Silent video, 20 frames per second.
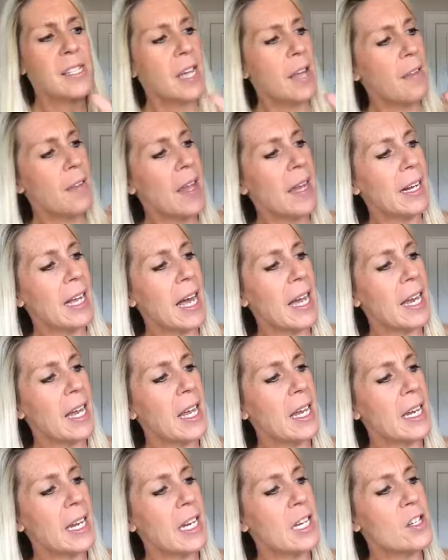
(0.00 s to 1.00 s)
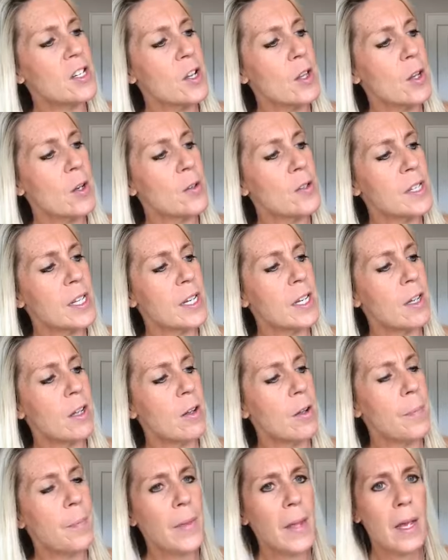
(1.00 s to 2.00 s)
and then kind of in each of those
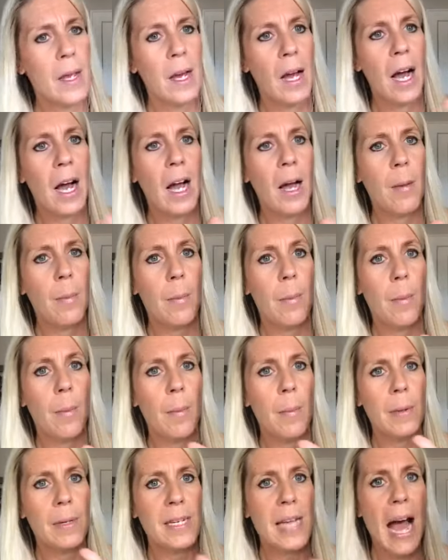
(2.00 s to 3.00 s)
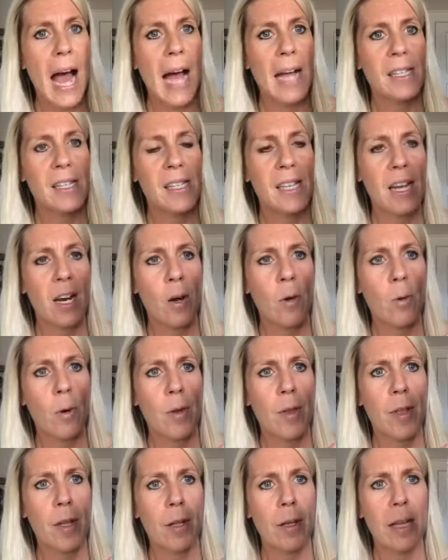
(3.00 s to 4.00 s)
little dots there where
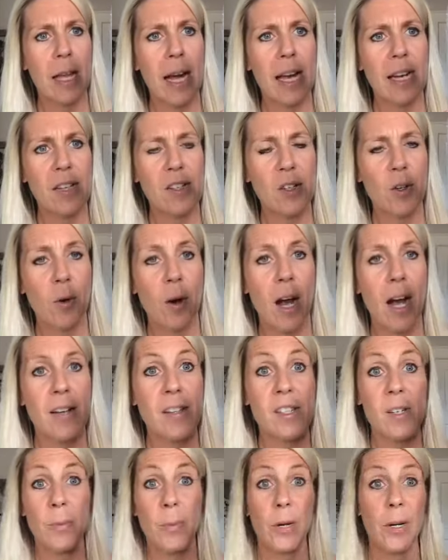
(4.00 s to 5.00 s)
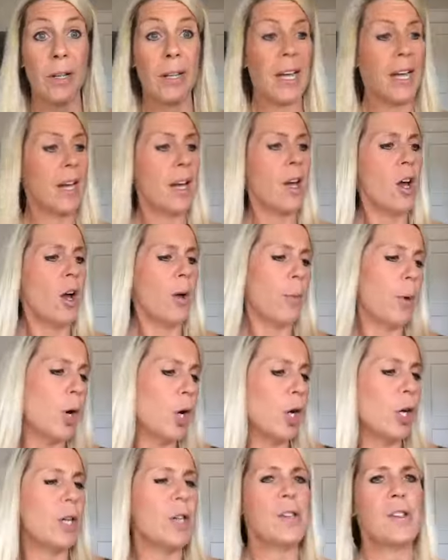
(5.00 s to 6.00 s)
the lines cross to put like
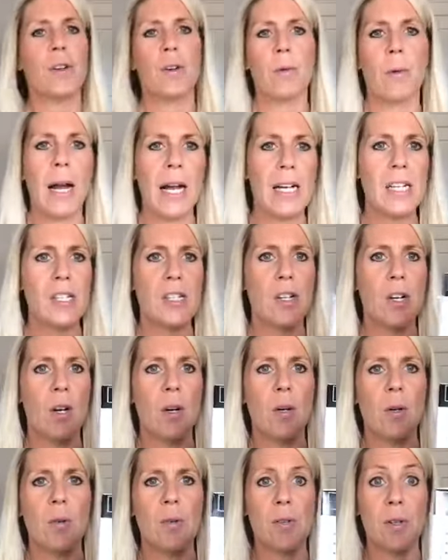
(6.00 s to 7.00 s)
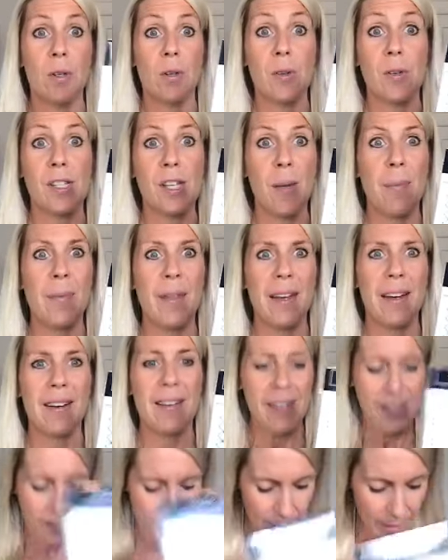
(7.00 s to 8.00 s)
pearls or rhinestones or something,
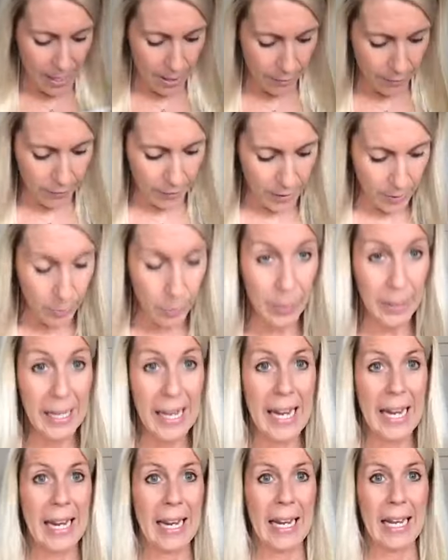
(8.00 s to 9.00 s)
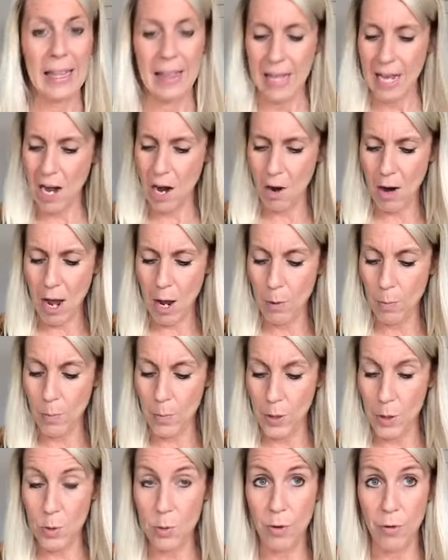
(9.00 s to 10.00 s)
some kind of fun bling in there. How
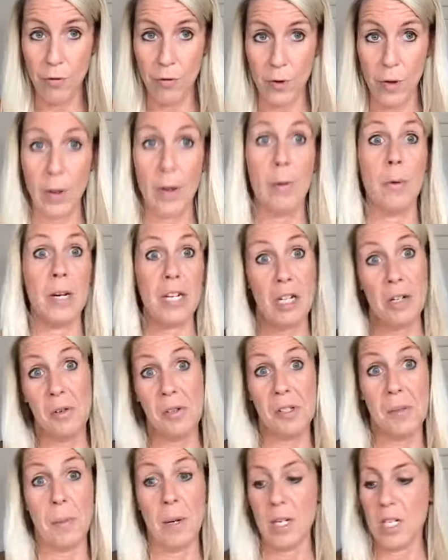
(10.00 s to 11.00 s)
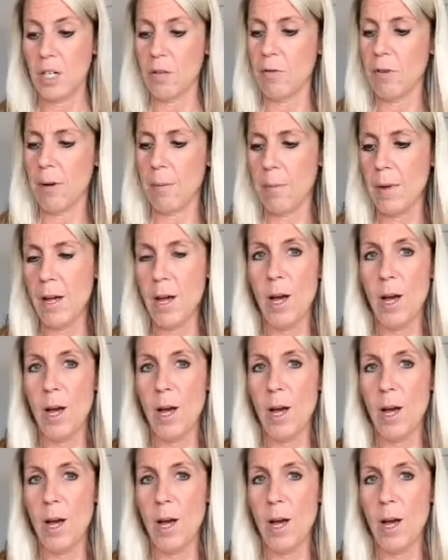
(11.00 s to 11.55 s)
beautiful. It would use a bunch of them,